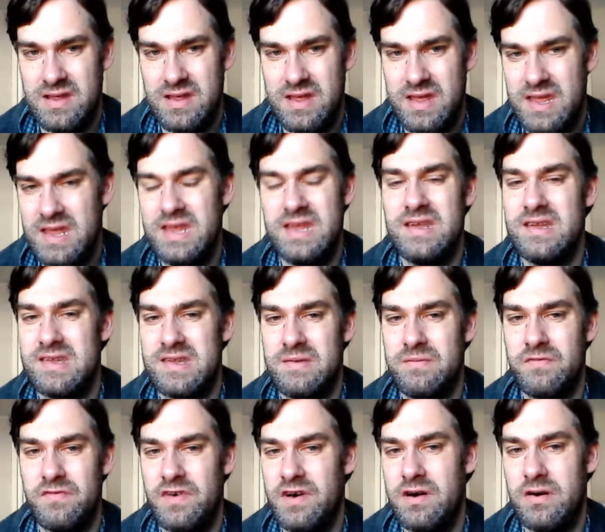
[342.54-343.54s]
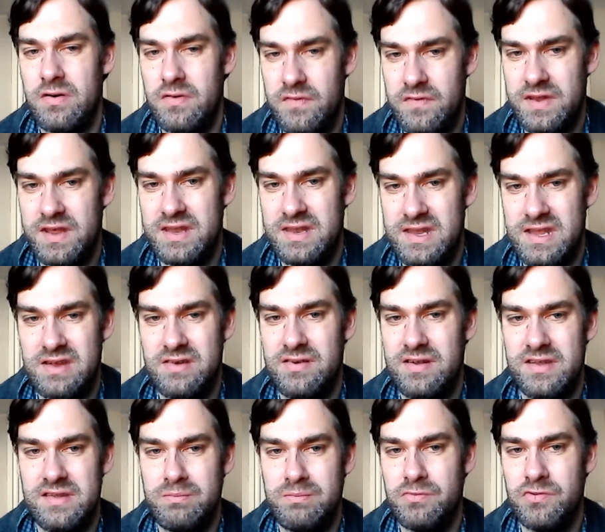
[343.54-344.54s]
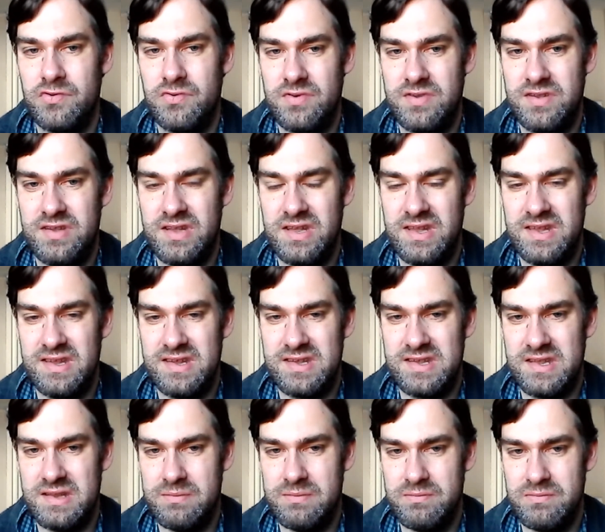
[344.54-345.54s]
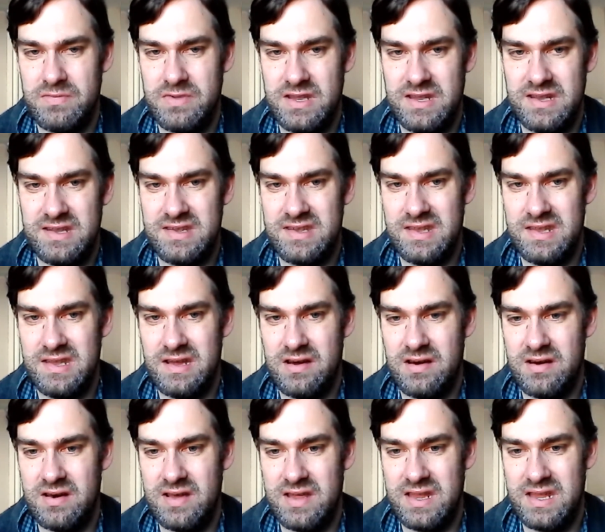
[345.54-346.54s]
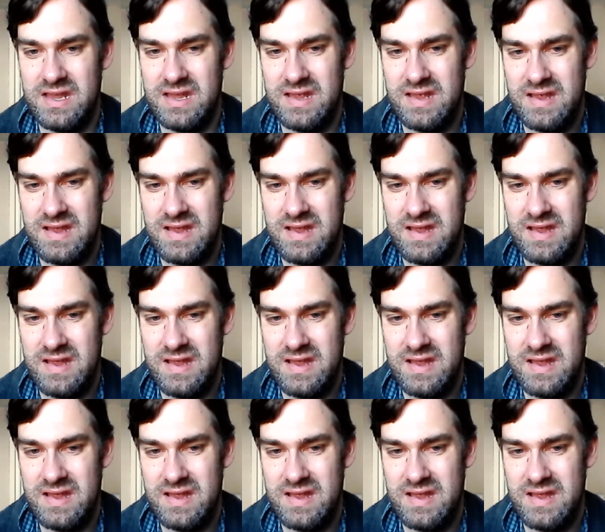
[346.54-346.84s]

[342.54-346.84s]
he is involved and there is more to this than meets the eye.